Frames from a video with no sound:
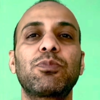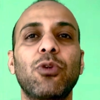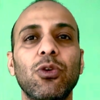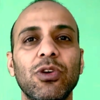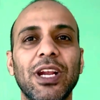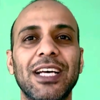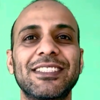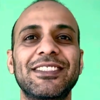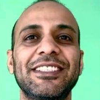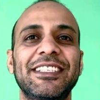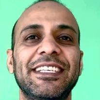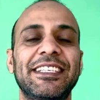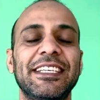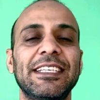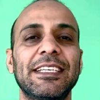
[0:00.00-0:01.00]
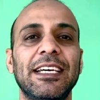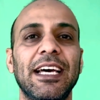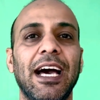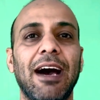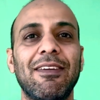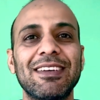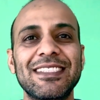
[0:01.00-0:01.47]
procrastinating,
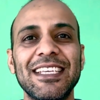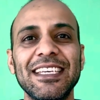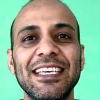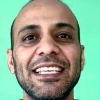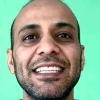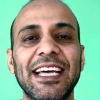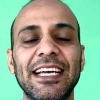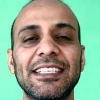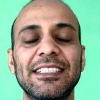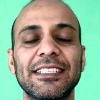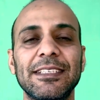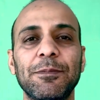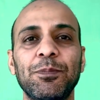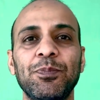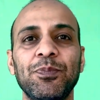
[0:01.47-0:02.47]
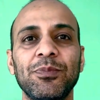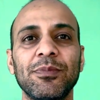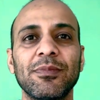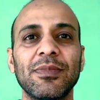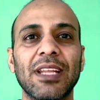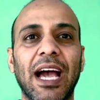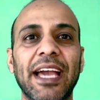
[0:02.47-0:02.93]
I was thinking that
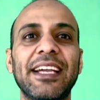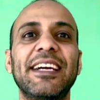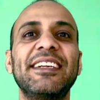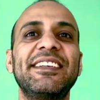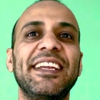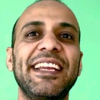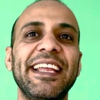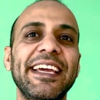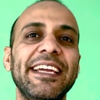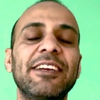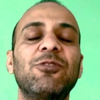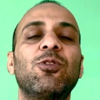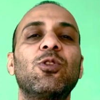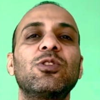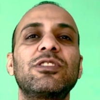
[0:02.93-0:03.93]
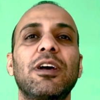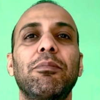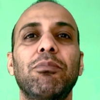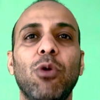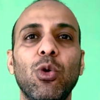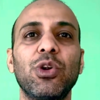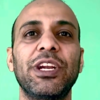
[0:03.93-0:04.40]
I can delay it for some
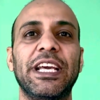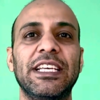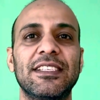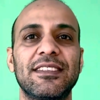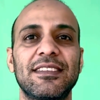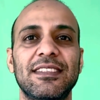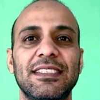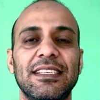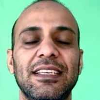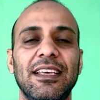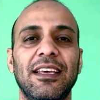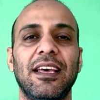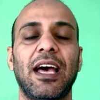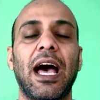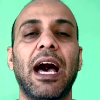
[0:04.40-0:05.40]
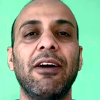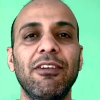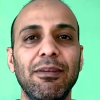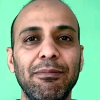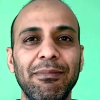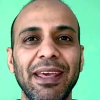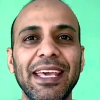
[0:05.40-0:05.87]
more days. I
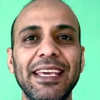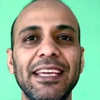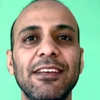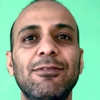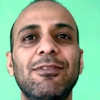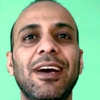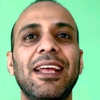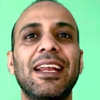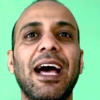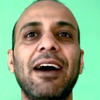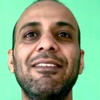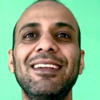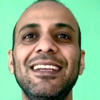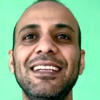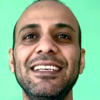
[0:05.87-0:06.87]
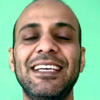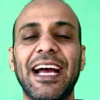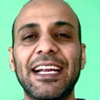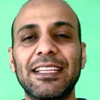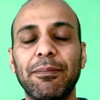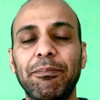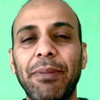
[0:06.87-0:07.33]
will make it when I will
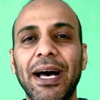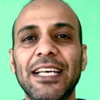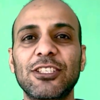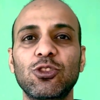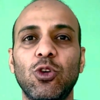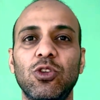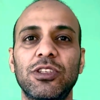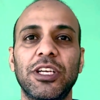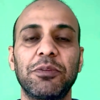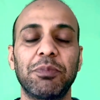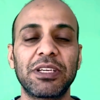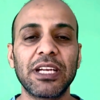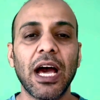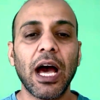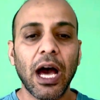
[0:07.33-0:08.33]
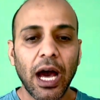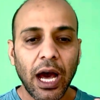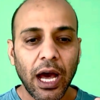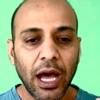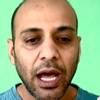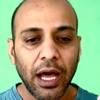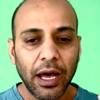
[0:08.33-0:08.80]
get the best content. But
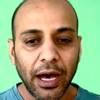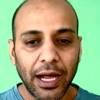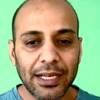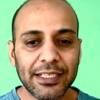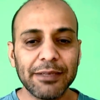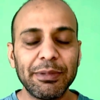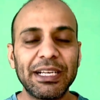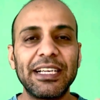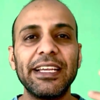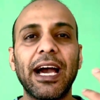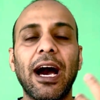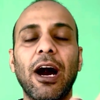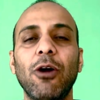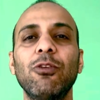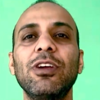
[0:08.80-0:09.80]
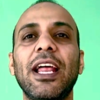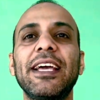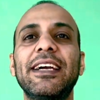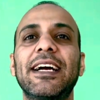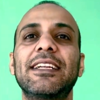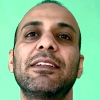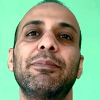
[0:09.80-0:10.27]
ultimately, how will I
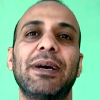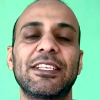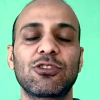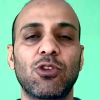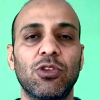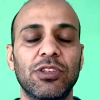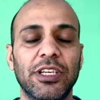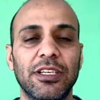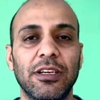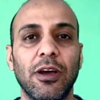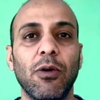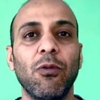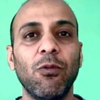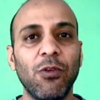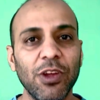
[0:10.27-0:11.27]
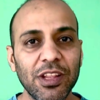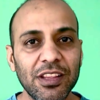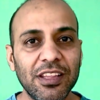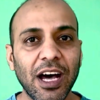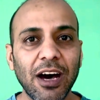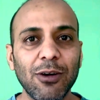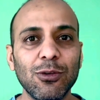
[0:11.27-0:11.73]
get the best content?
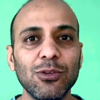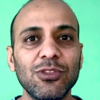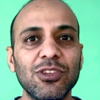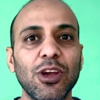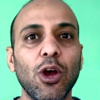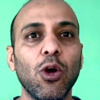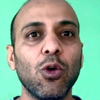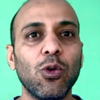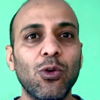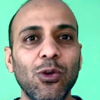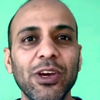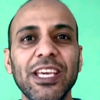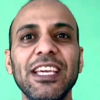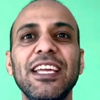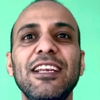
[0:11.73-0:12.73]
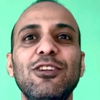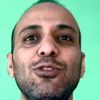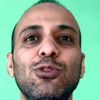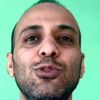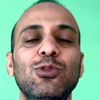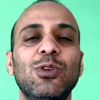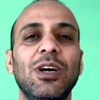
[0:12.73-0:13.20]
Without going
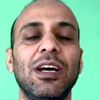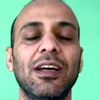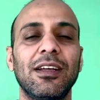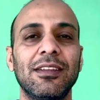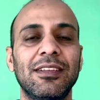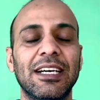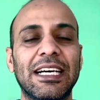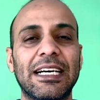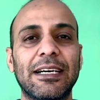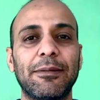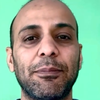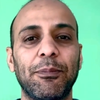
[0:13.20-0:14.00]
into the